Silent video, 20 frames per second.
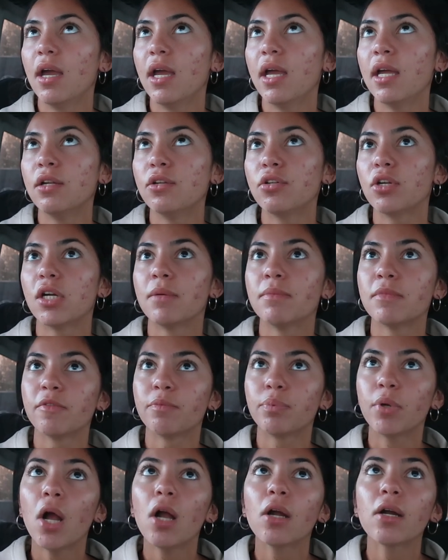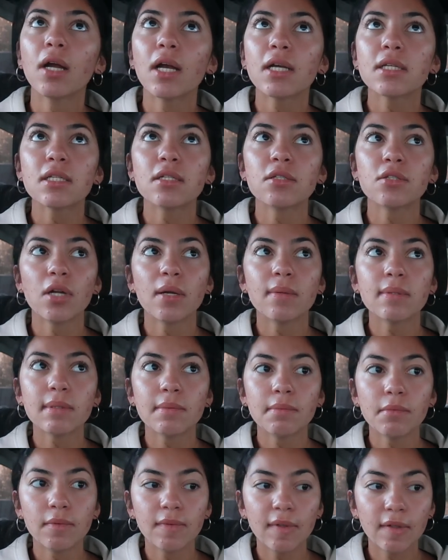in terms of progress, in terms
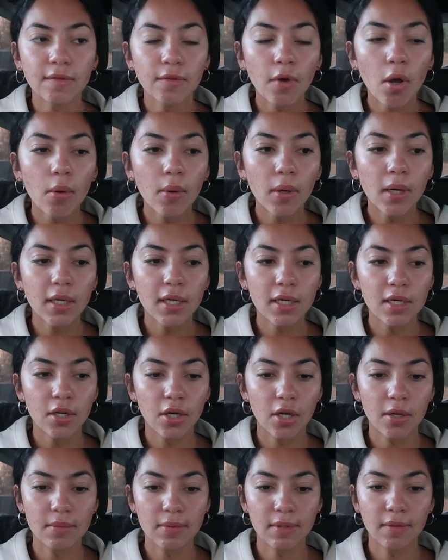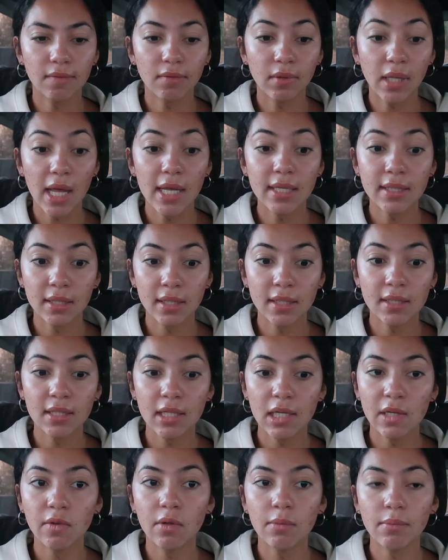of moving forward, in terms of lessons,
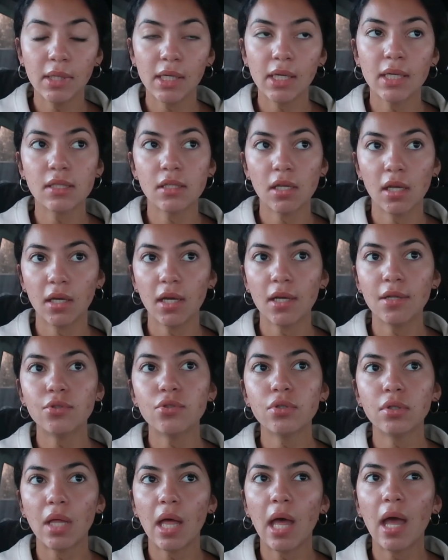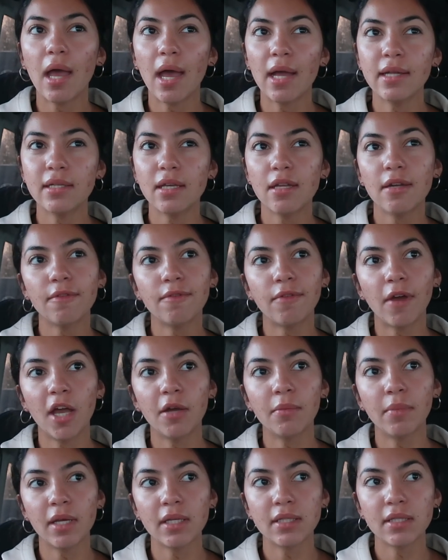even because, like, in July, I didn't
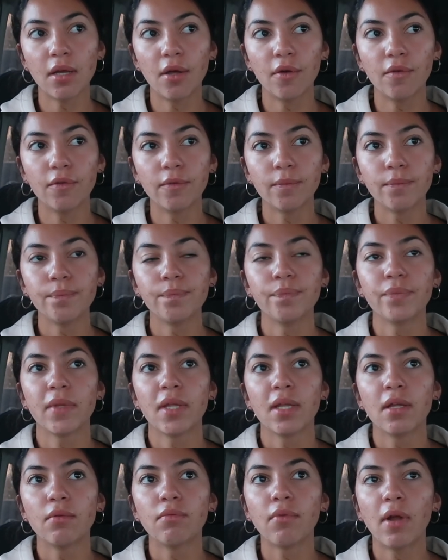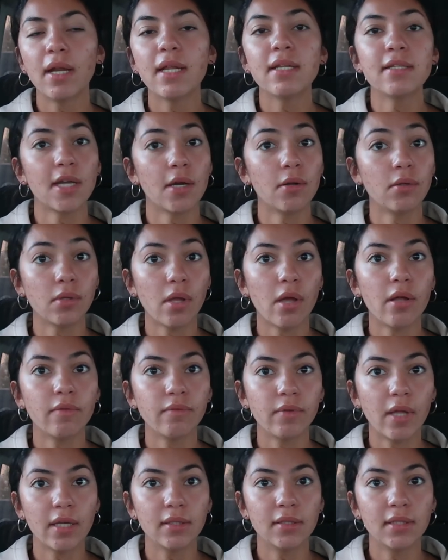find myself writing down a lot
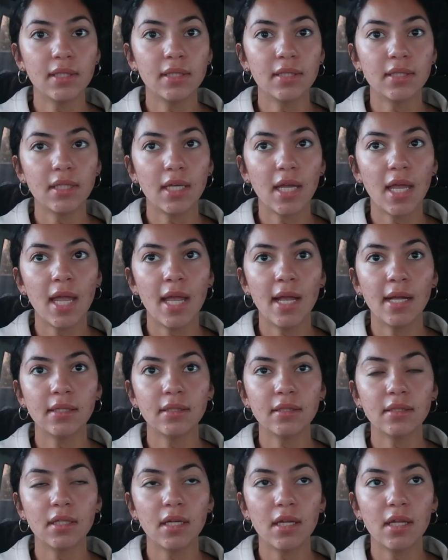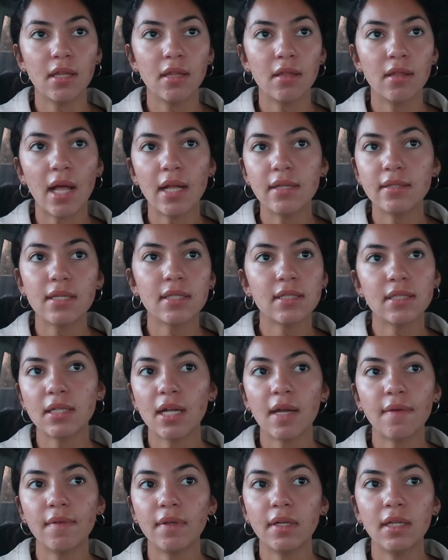of lessons, and that doesn't
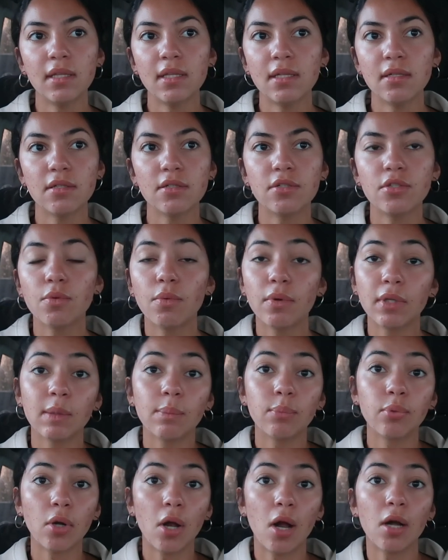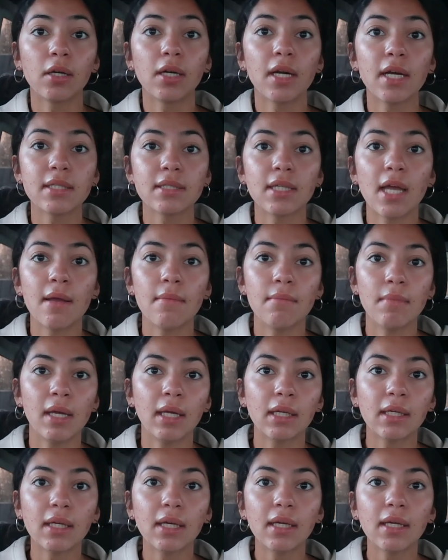have anything to do with the progress I'm
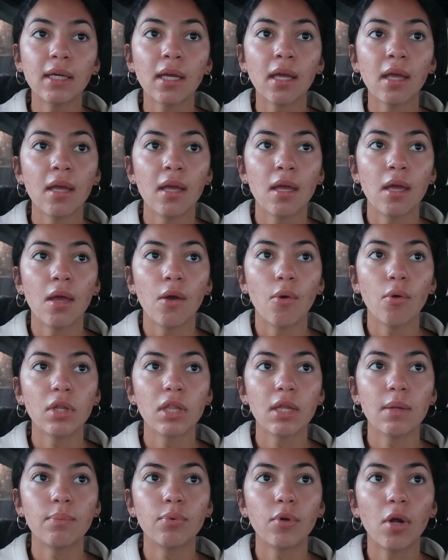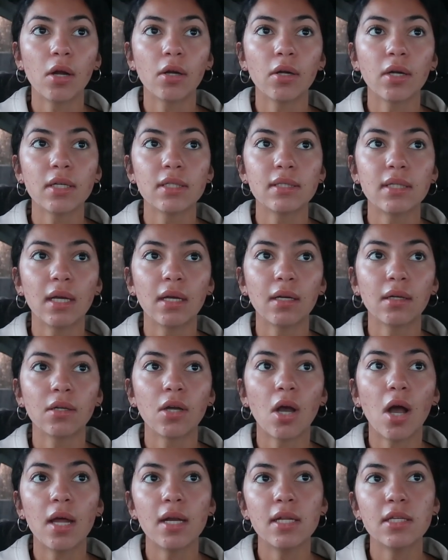making or the progress that
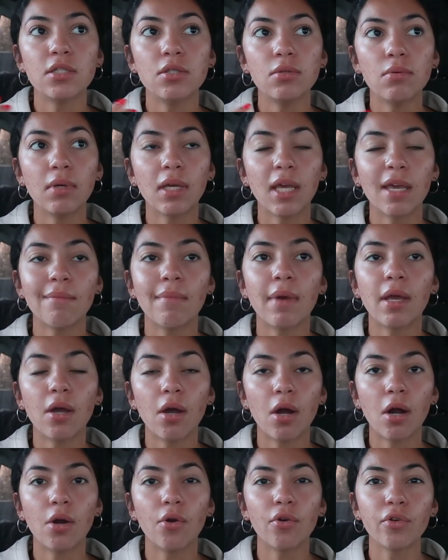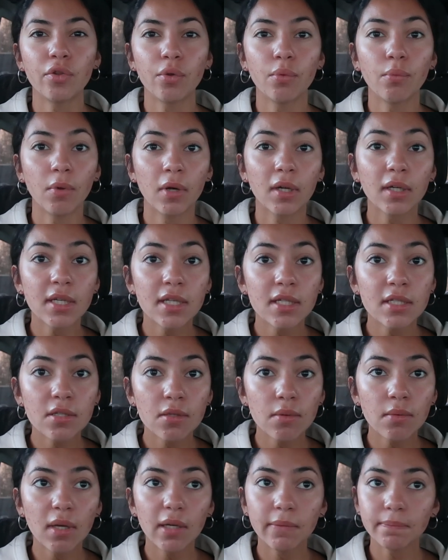God is doing in my heart or the work He's
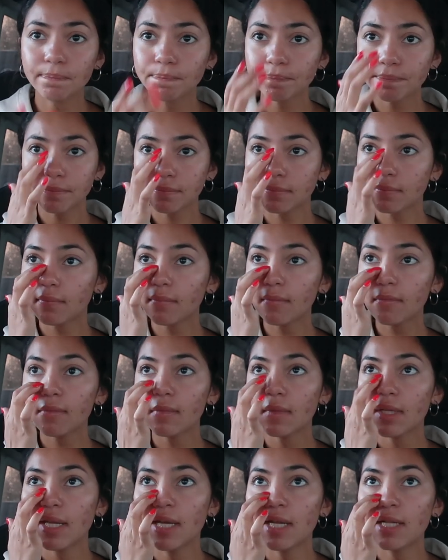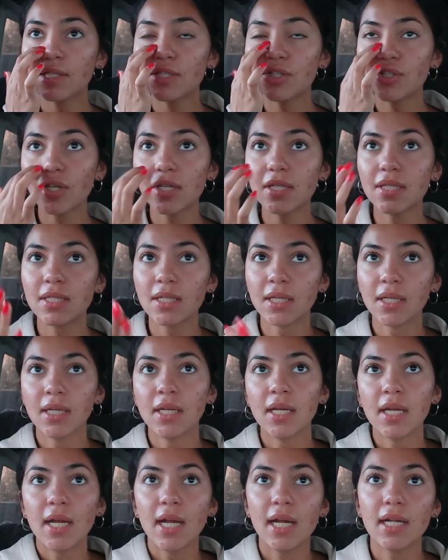doing. It's just
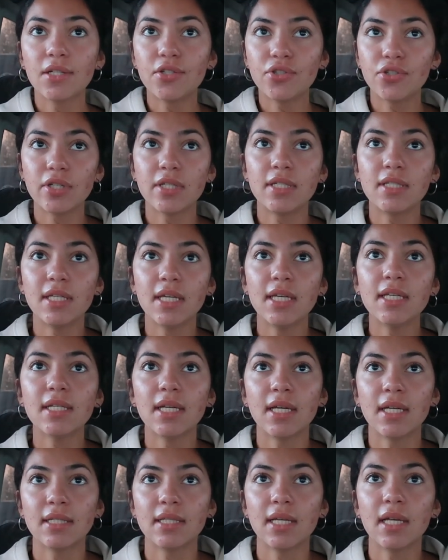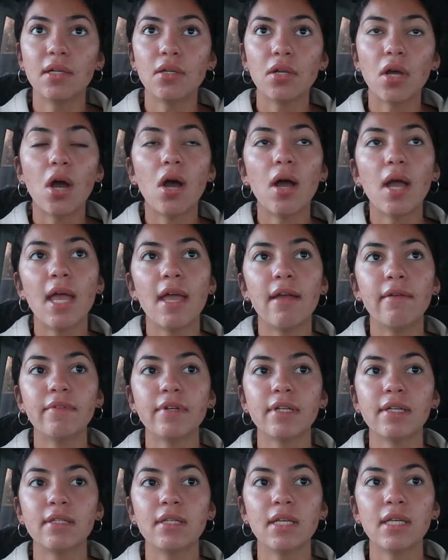it's just seasons and not
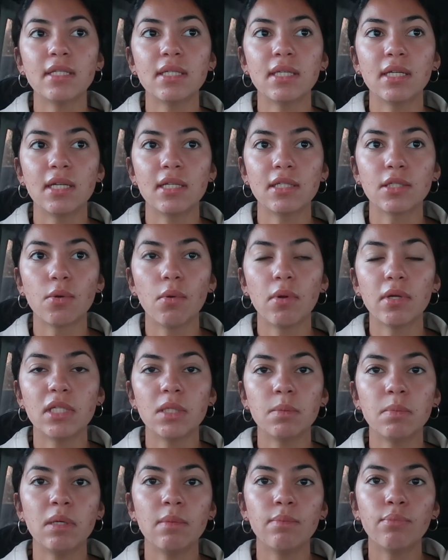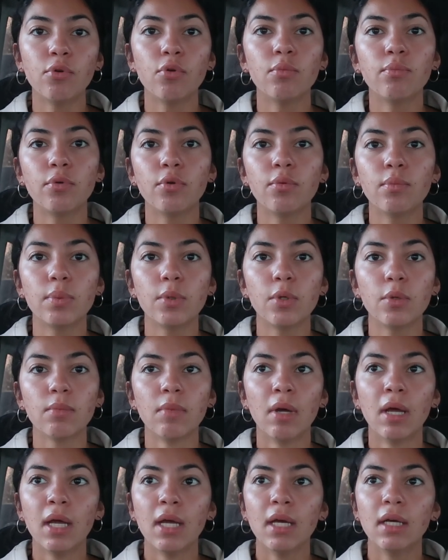every season is going to be boom, boom,
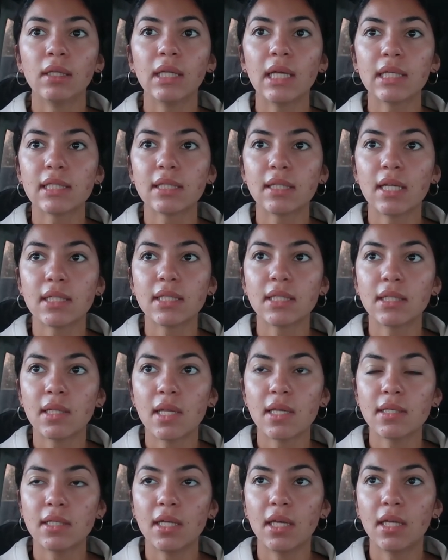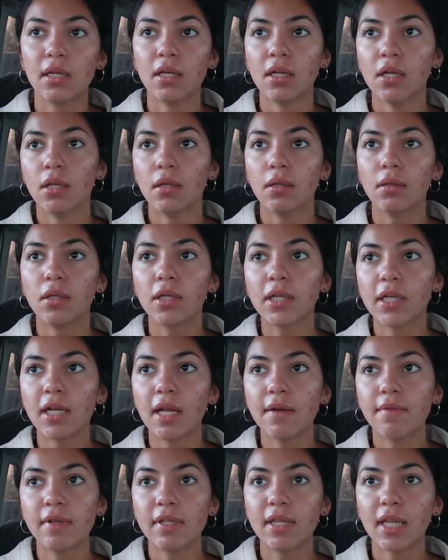boom, lesson, lesson, lesson. Look at
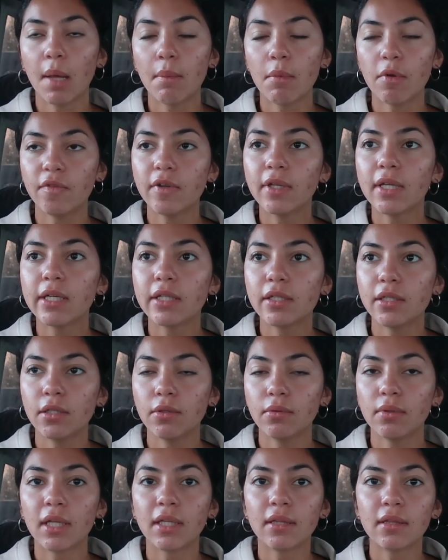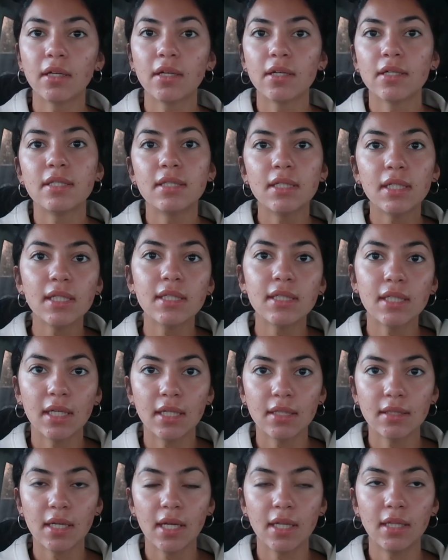everything I'm revealing to you. Like there's
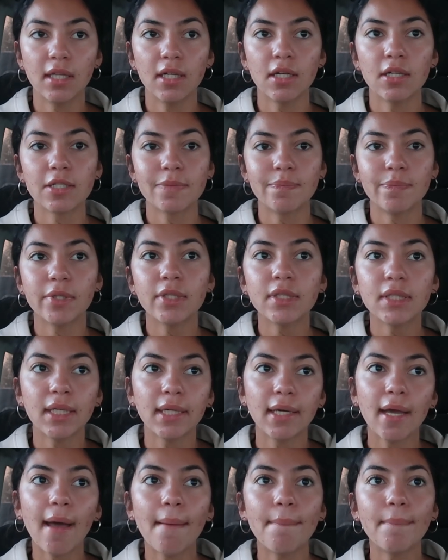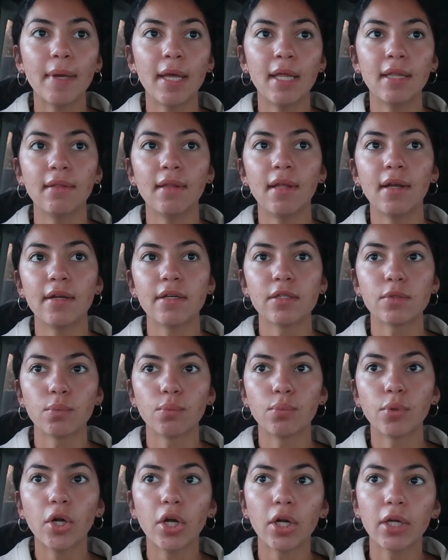seasons and there's building up and there's
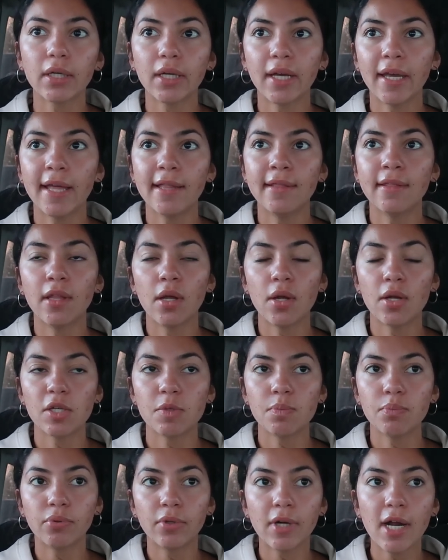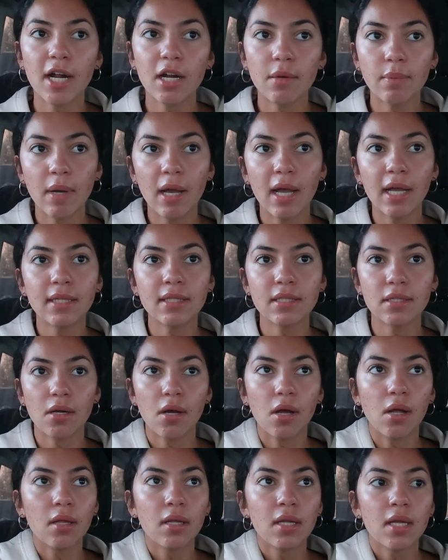work and there's prayer behind it
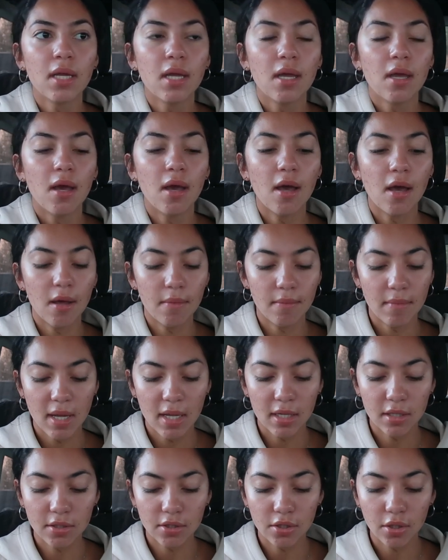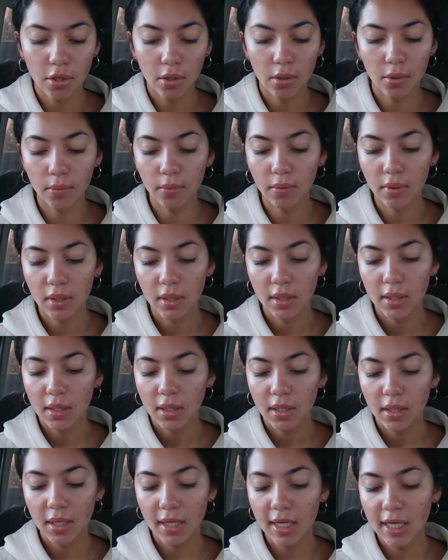all. Um, and so
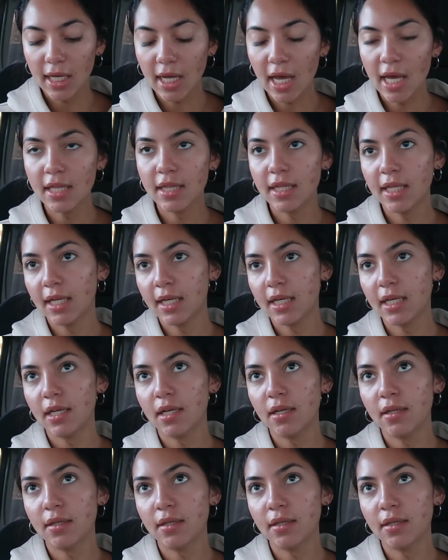I think